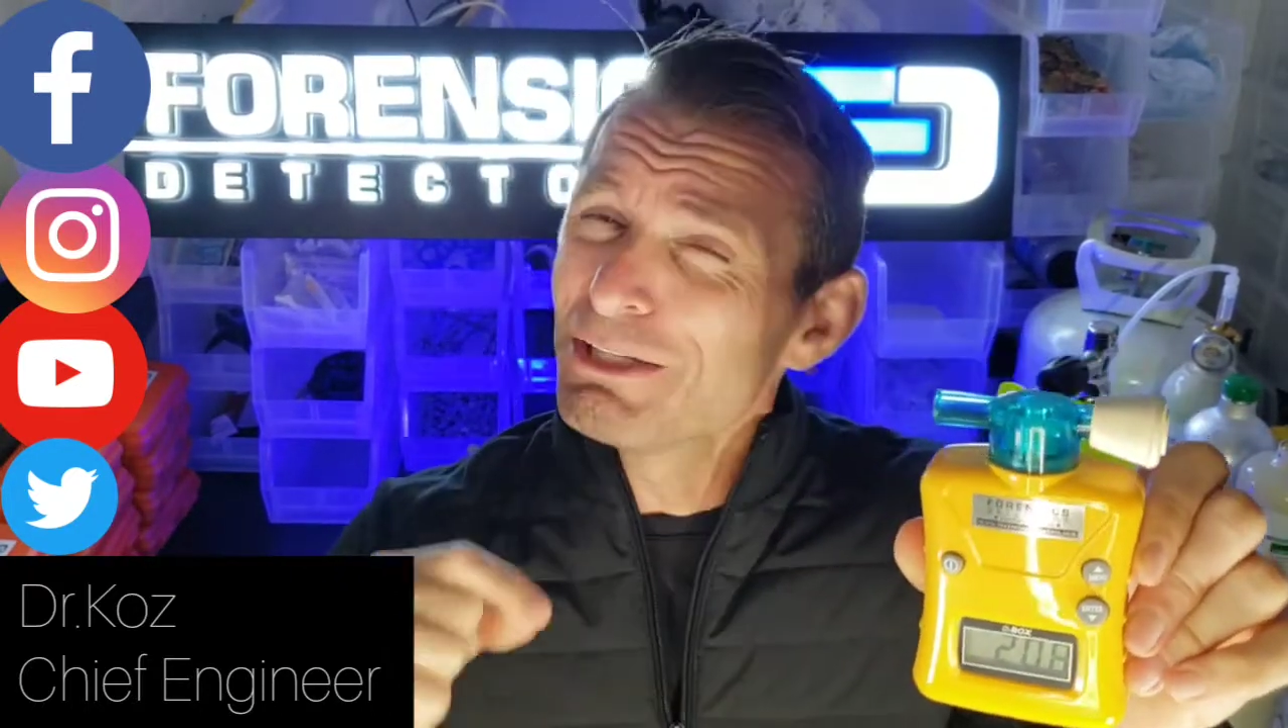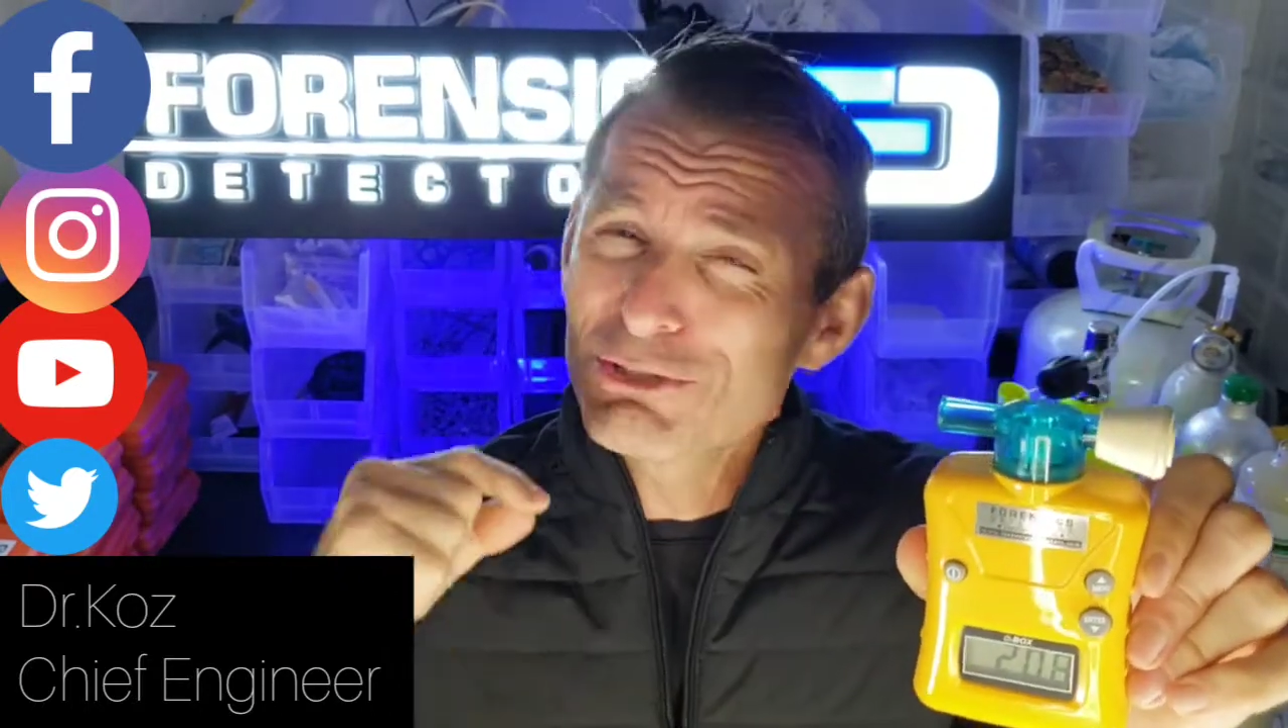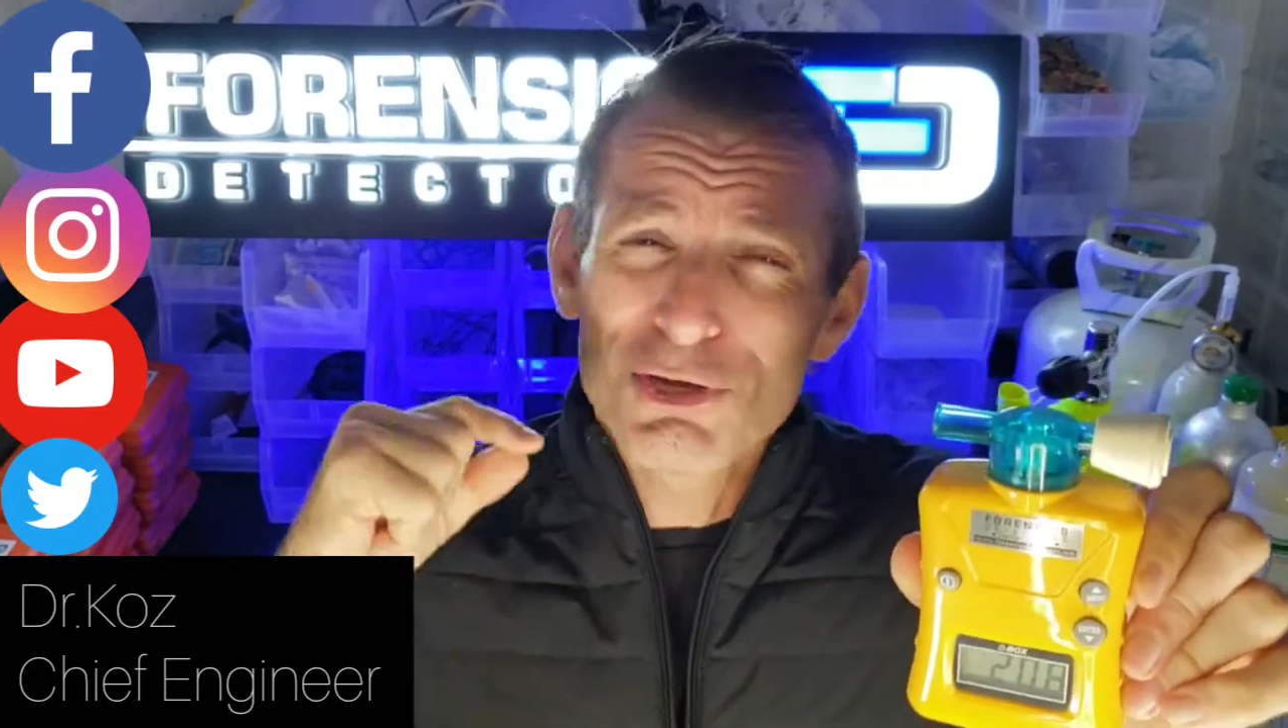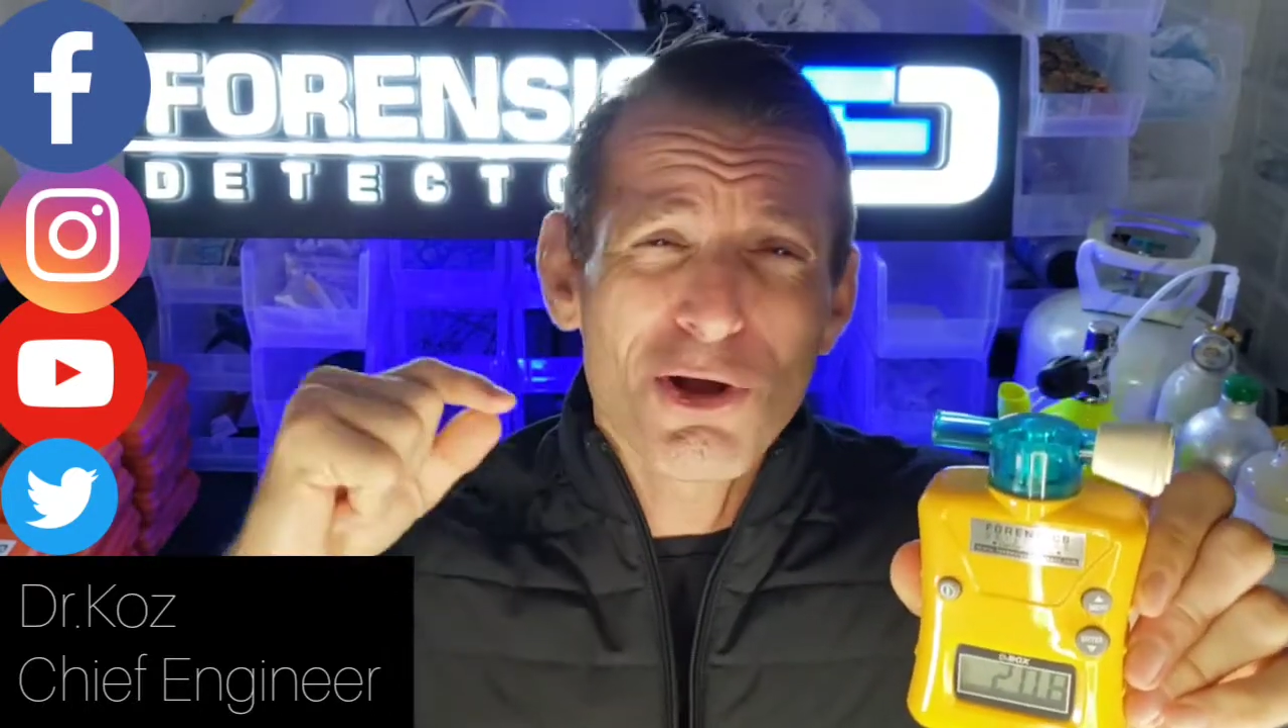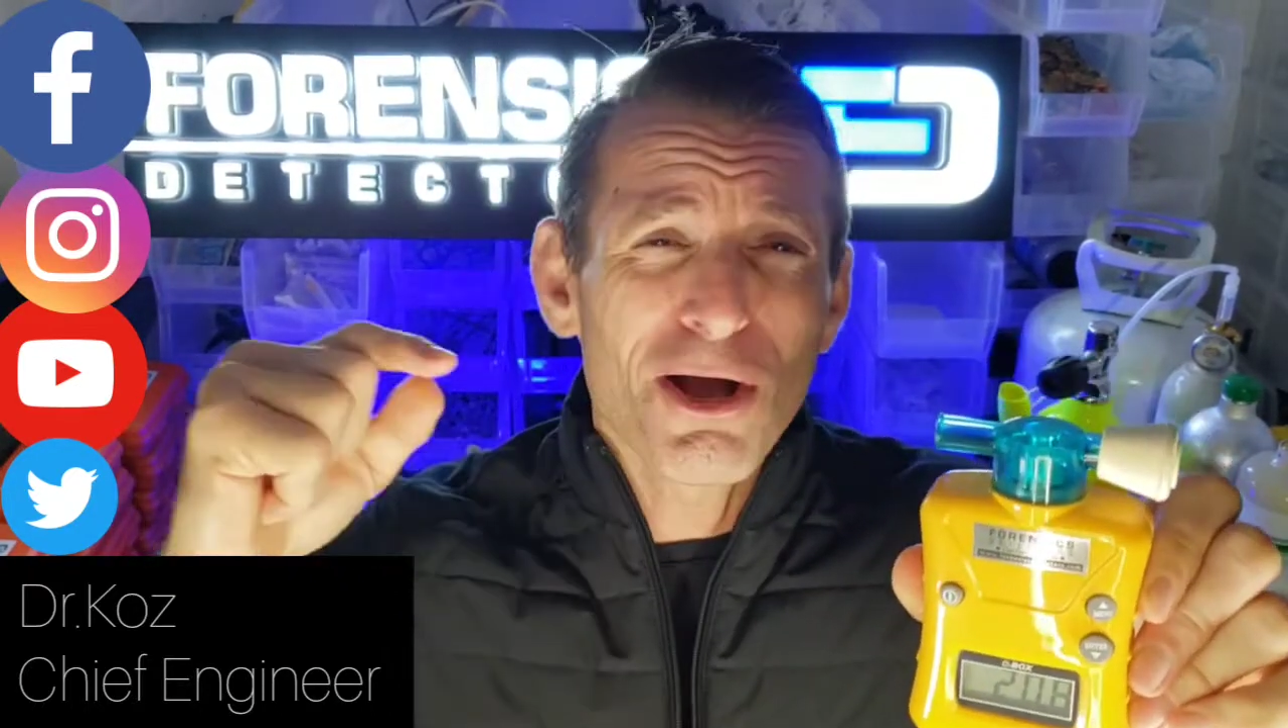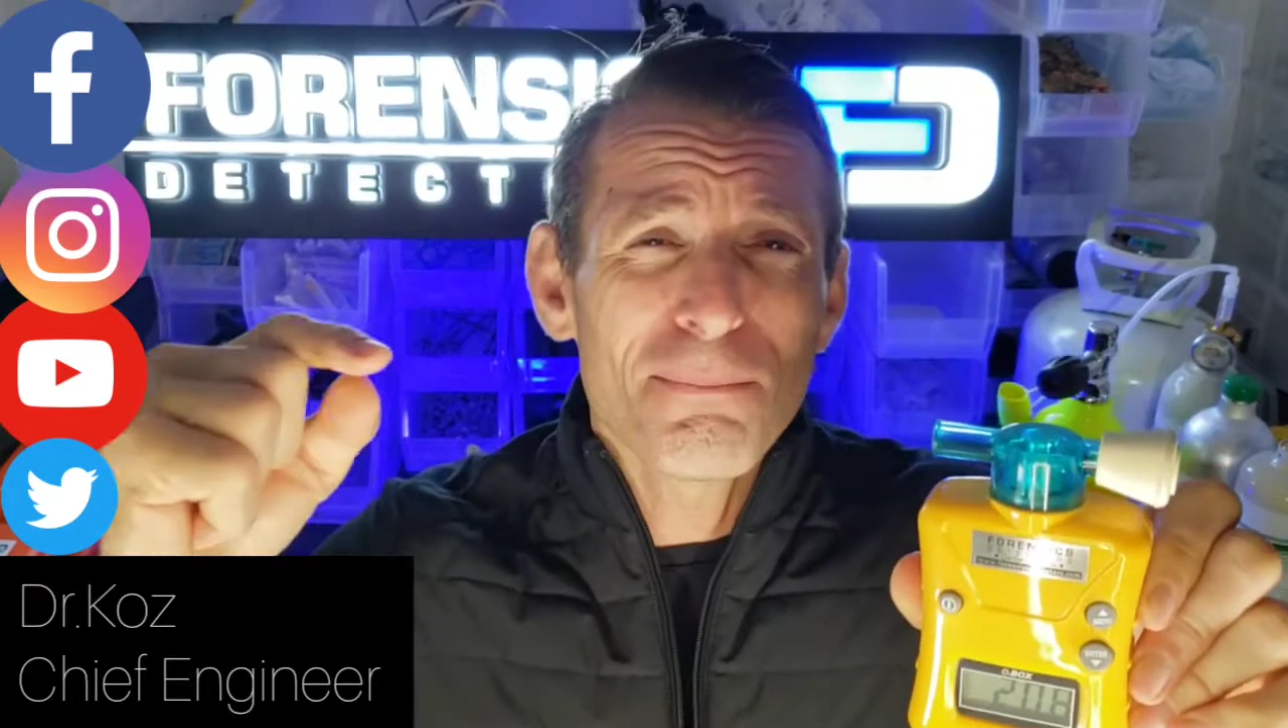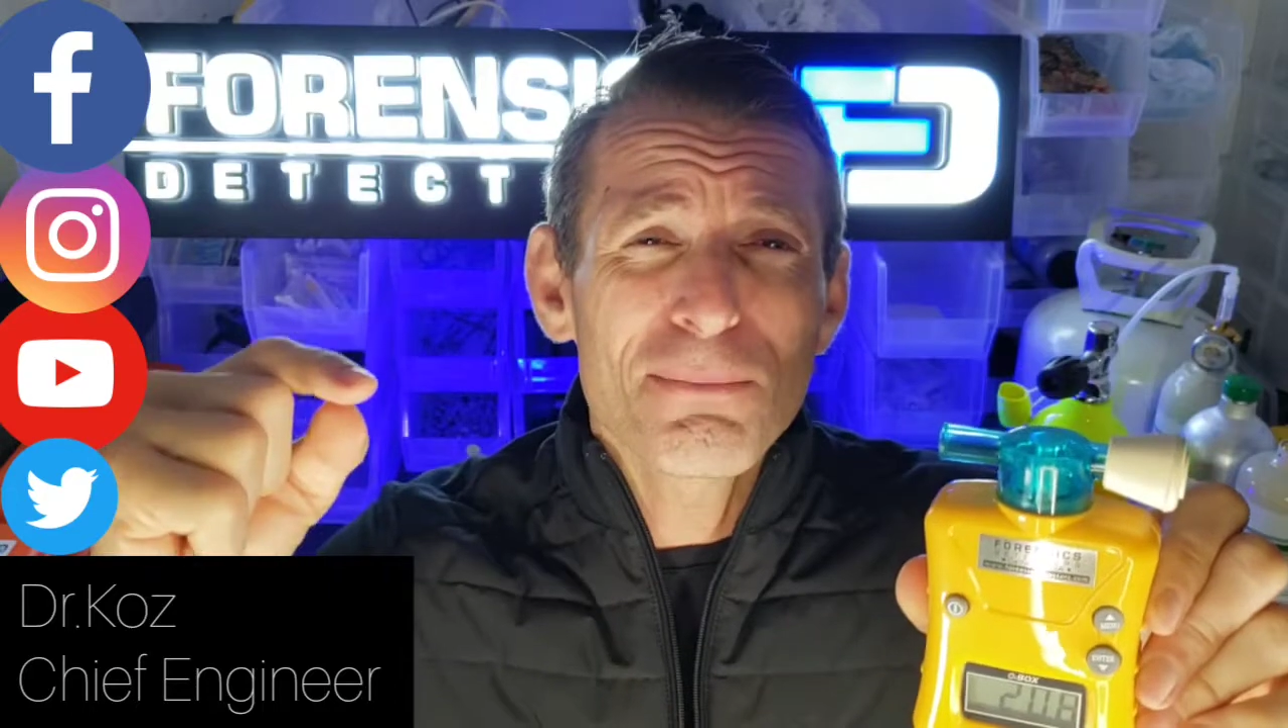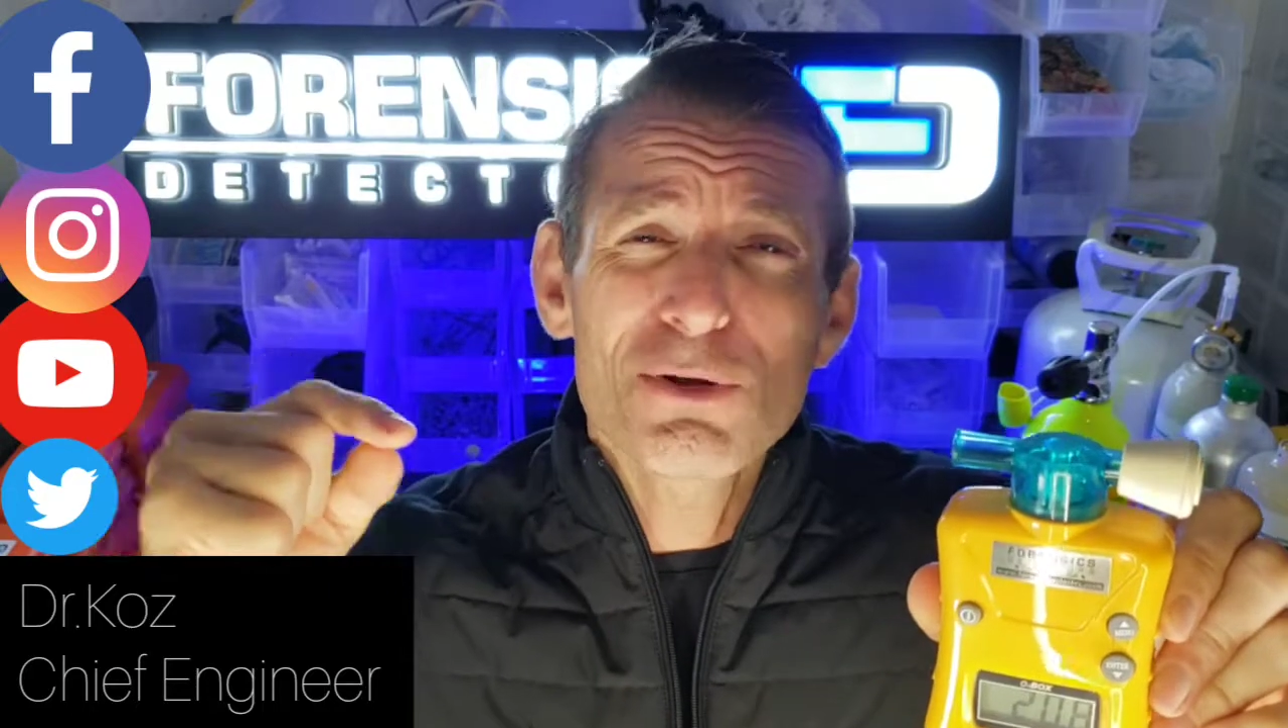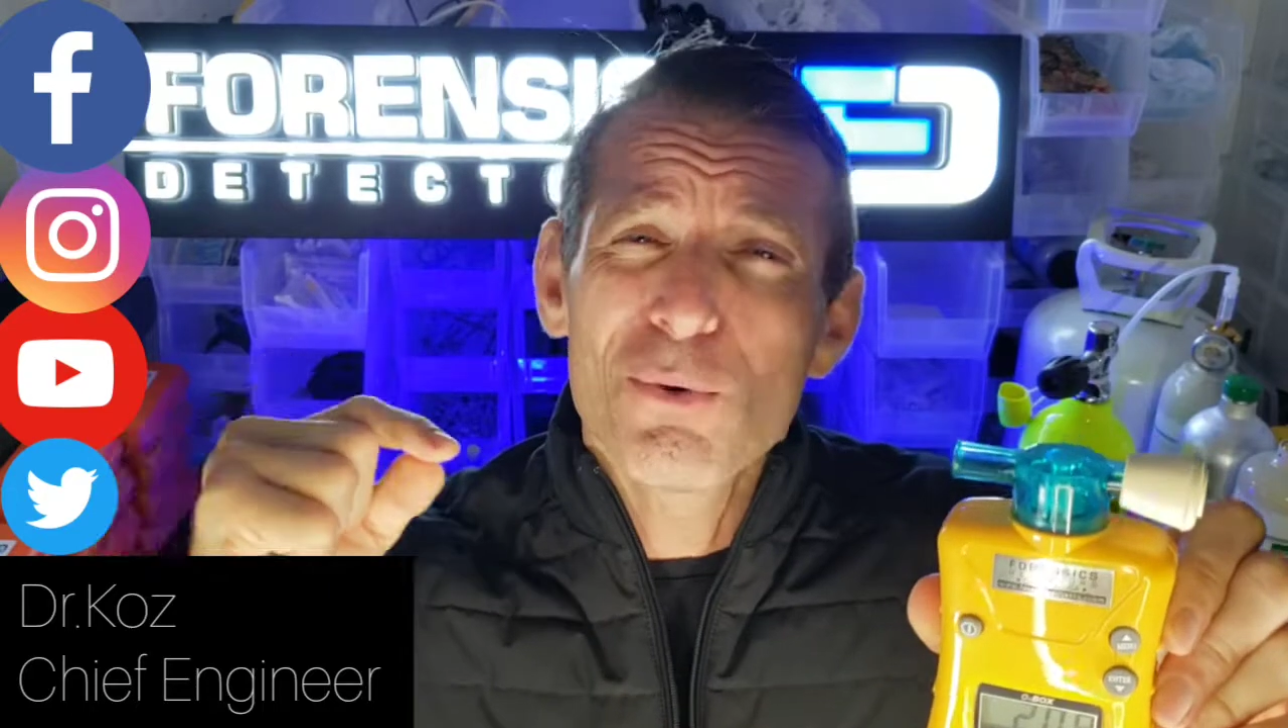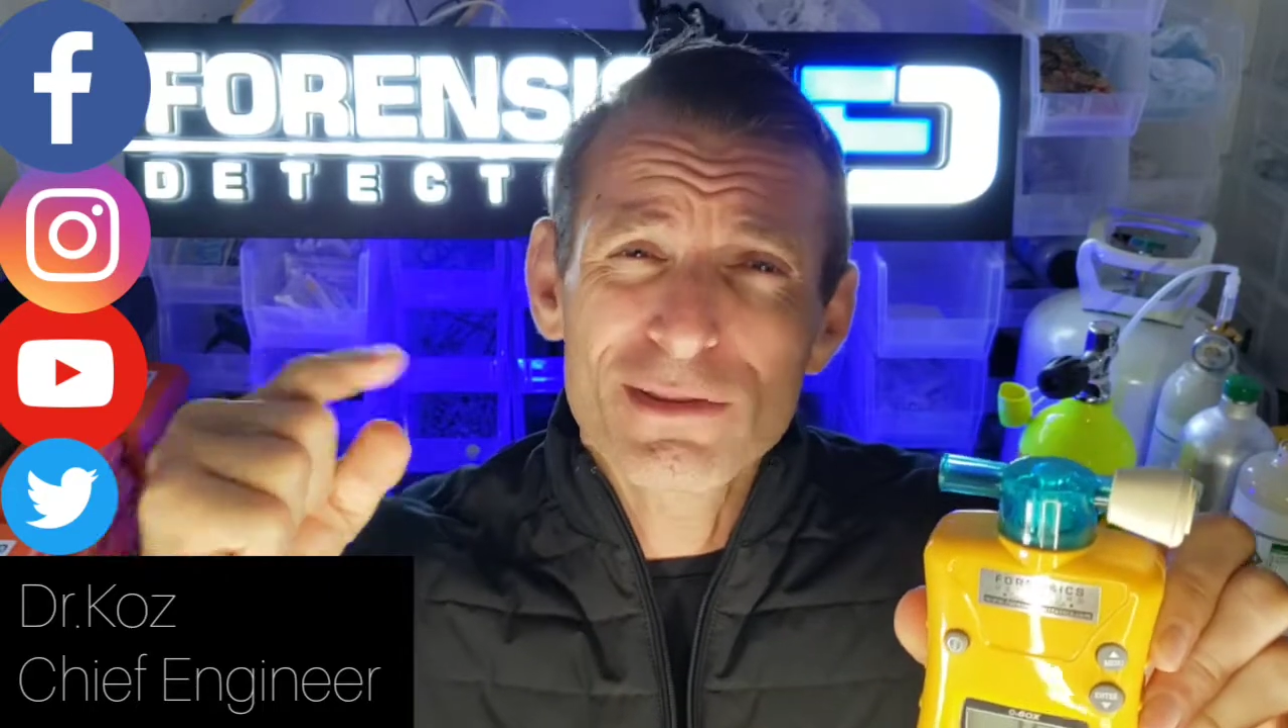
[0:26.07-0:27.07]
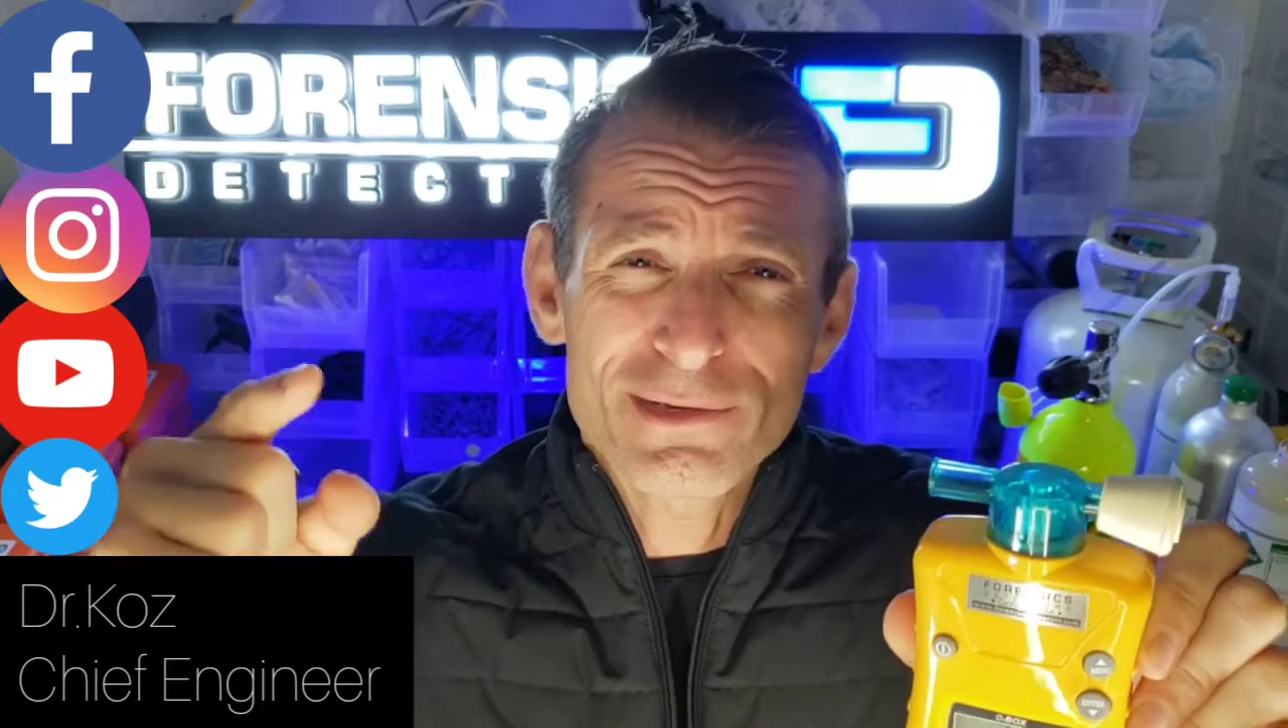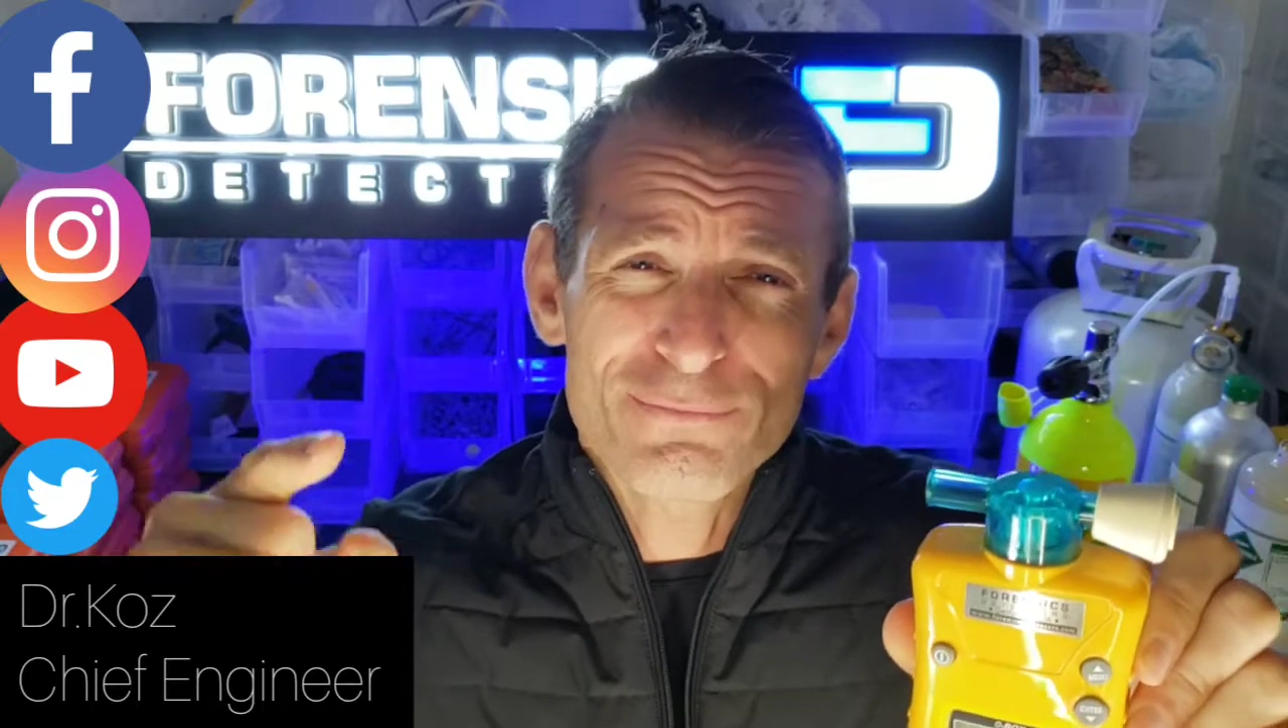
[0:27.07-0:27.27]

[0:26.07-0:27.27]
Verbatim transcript: Top quality,